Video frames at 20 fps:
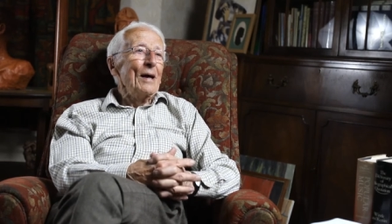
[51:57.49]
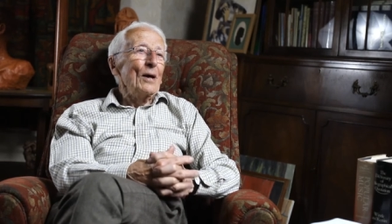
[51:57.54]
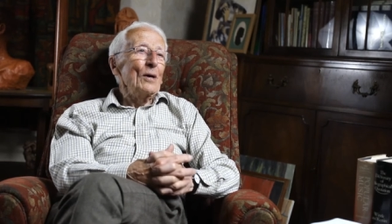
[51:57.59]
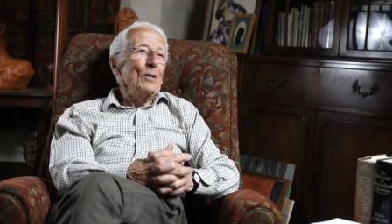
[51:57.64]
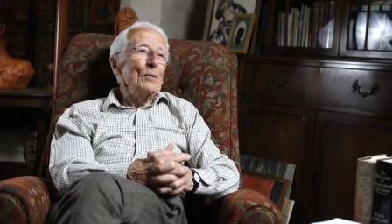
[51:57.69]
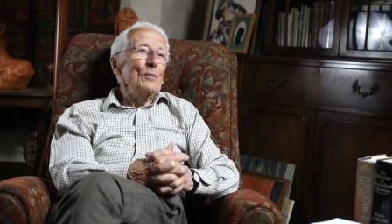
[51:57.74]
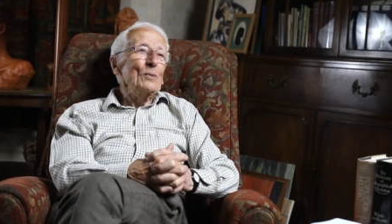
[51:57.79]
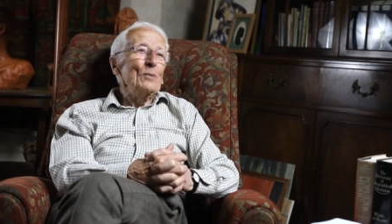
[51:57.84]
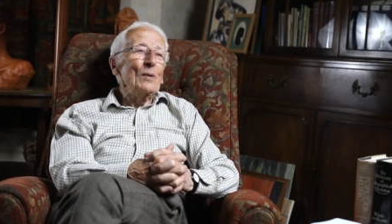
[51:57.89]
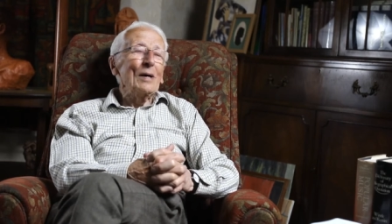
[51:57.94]

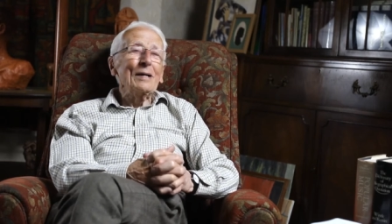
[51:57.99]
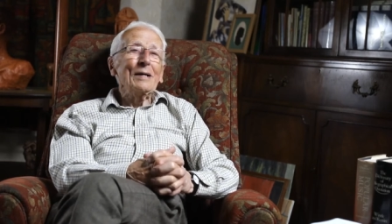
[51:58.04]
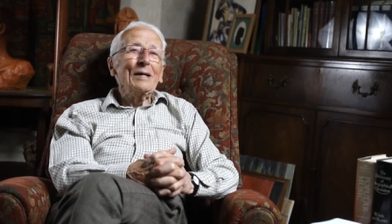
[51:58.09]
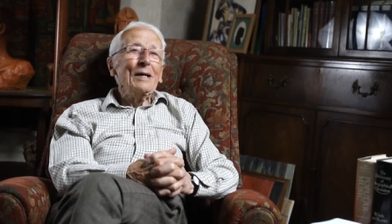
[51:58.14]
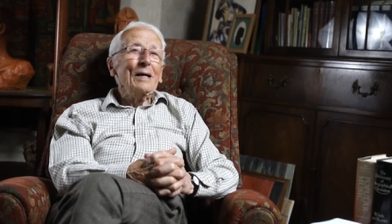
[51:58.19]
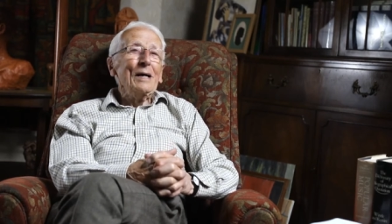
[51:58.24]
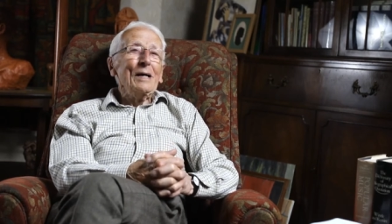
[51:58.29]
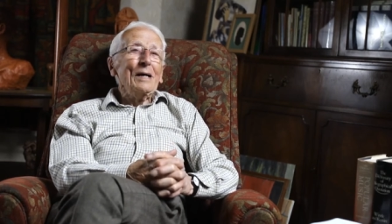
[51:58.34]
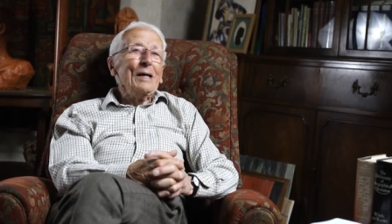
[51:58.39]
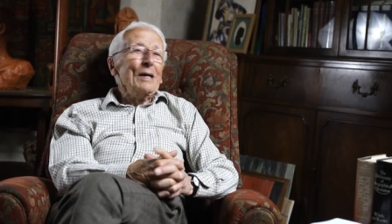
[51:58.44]
who uh,
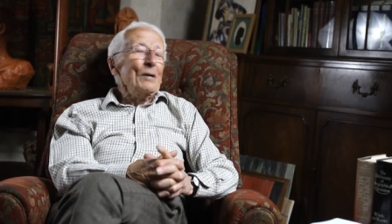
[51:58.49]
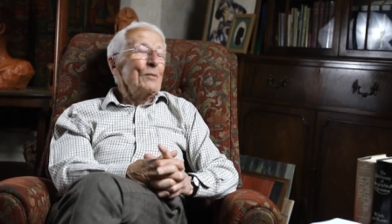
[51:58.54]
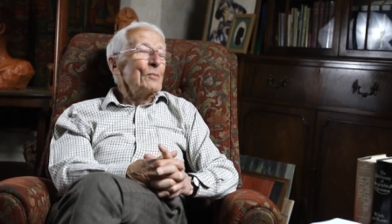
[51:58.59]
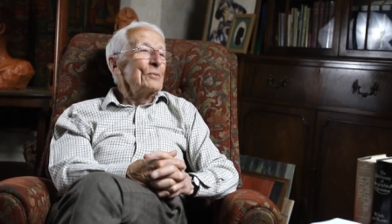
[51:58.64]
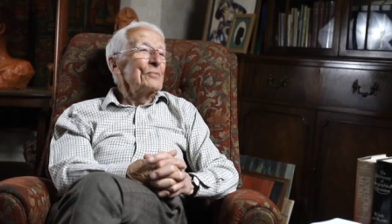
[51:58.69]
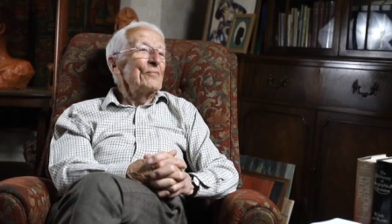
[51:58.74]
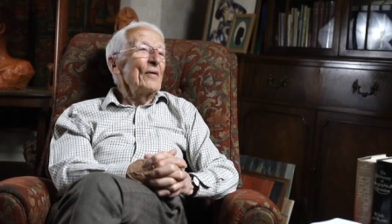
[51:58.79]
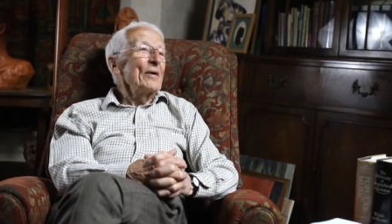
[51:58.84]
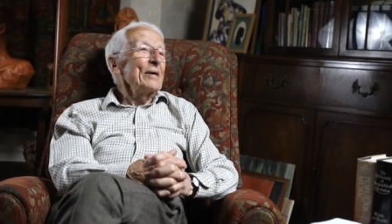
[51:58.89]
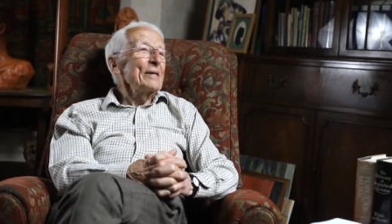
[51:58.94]

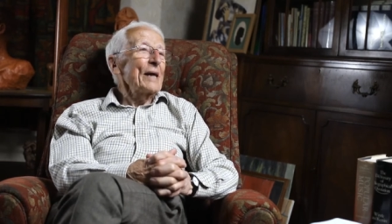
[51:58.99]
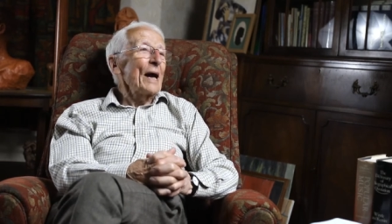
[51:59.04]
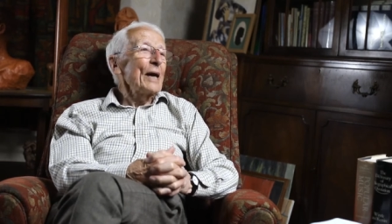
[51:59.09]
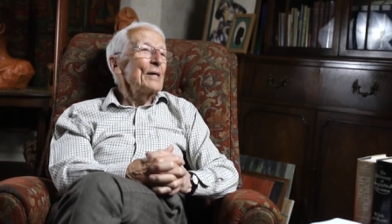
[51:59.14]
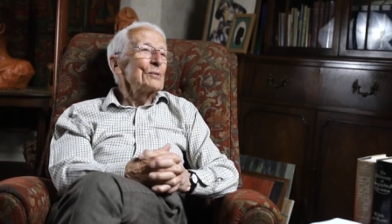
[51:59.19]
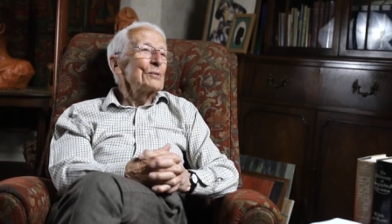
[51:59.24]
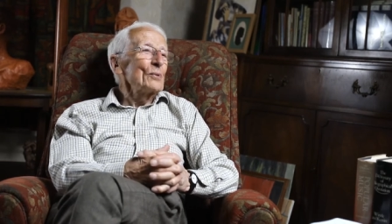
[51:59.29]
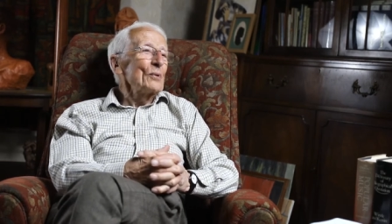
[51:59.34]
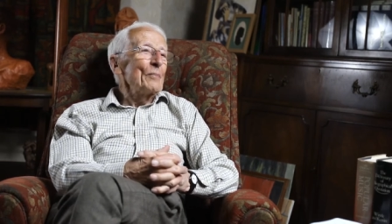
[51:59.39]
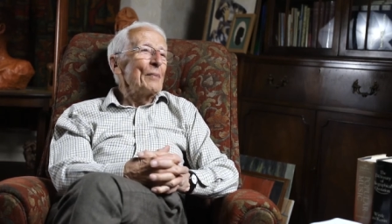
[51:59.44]
was very
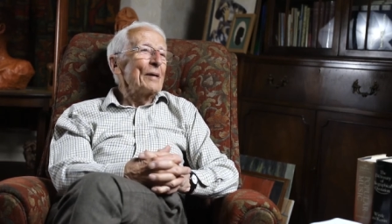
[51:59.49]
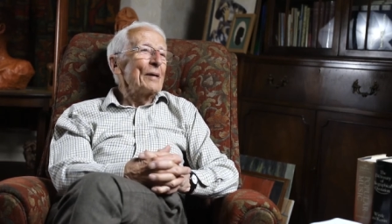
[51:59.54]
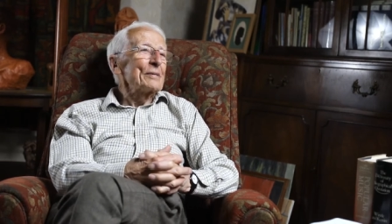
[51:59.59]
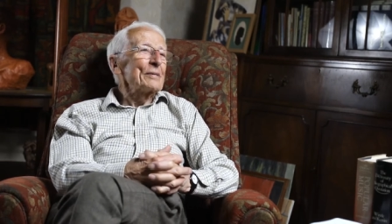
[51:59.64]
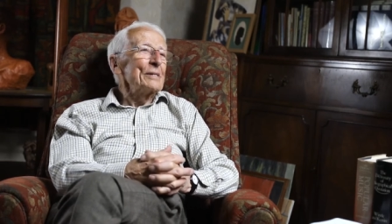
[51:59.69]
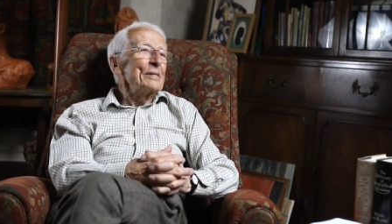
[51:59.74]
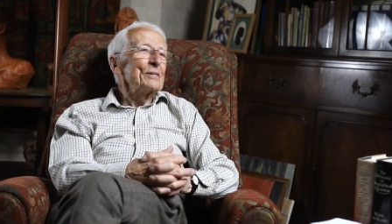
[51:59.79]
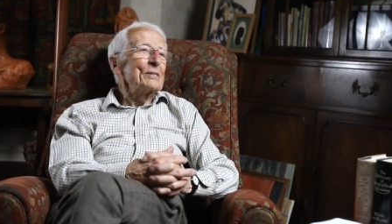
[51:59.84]
casual about it. He